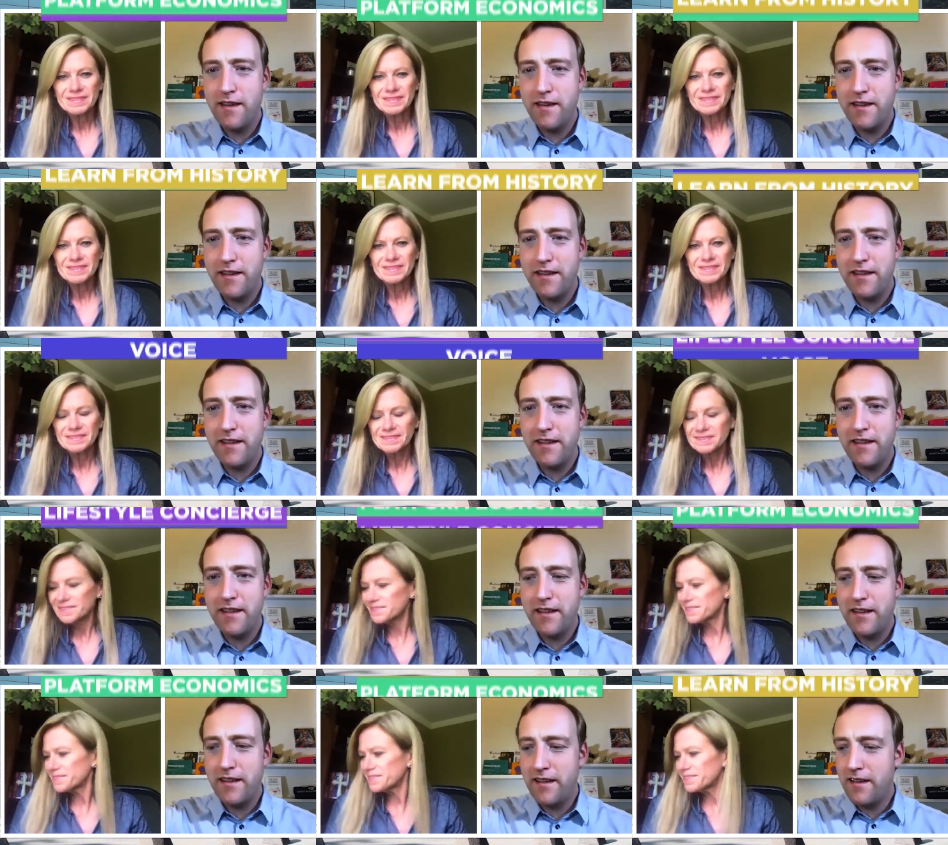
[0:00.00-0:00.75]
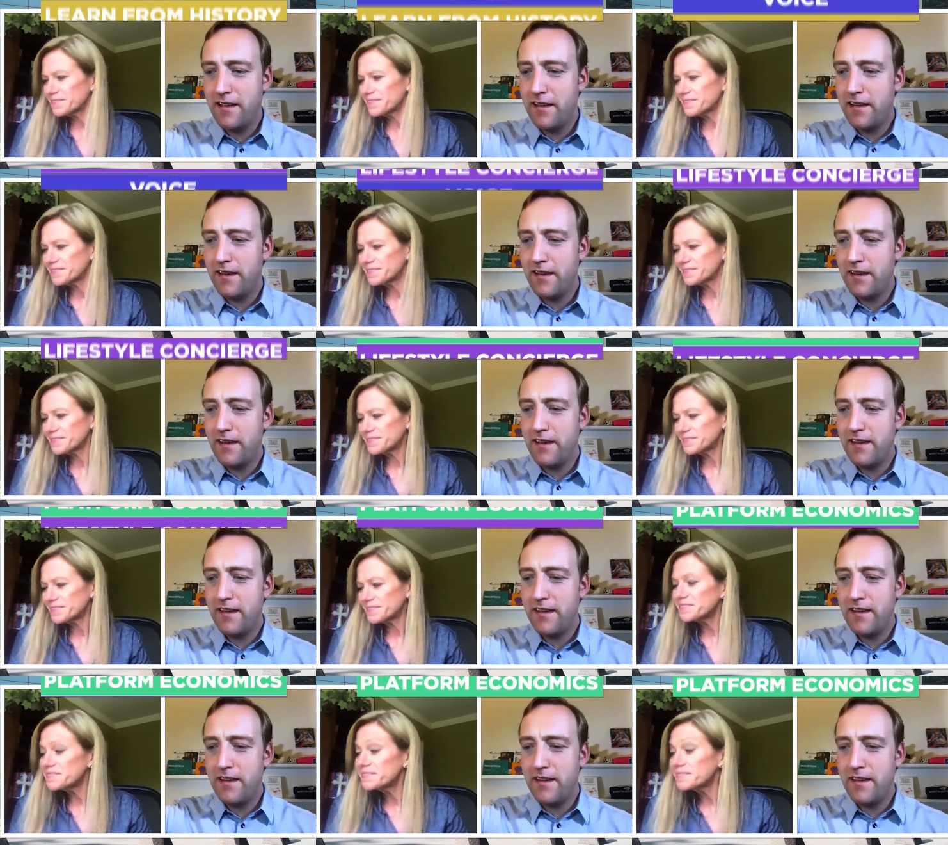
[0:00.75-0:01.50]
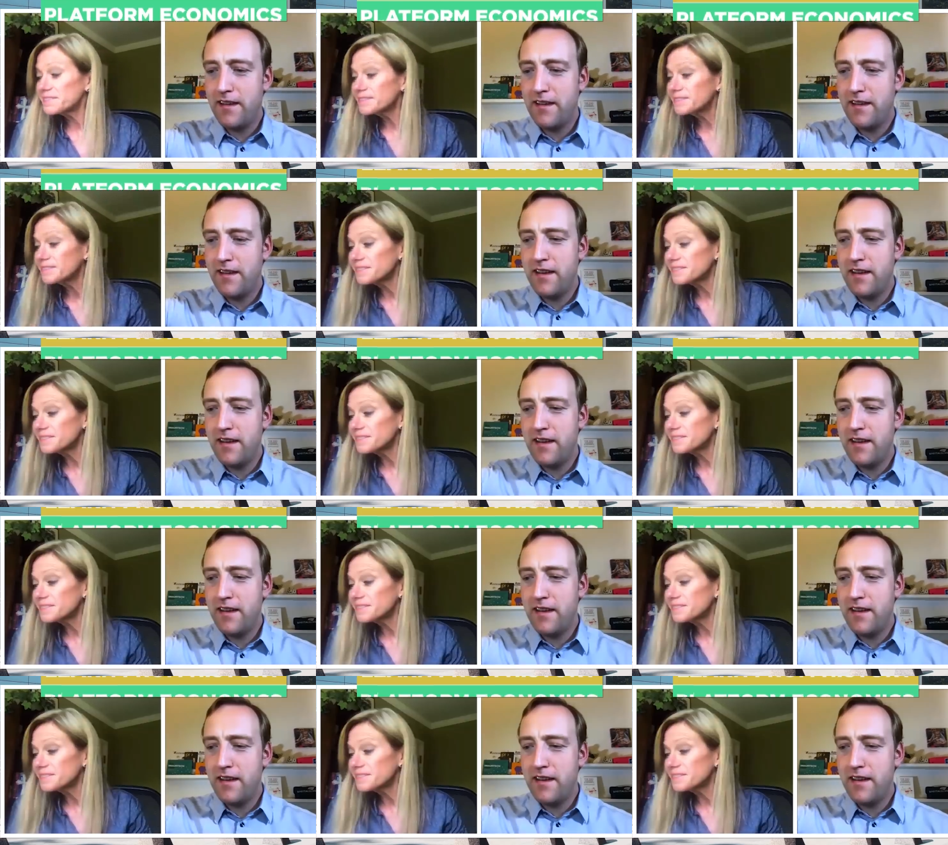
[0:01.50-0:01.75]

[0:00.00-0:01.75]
(no one is talking)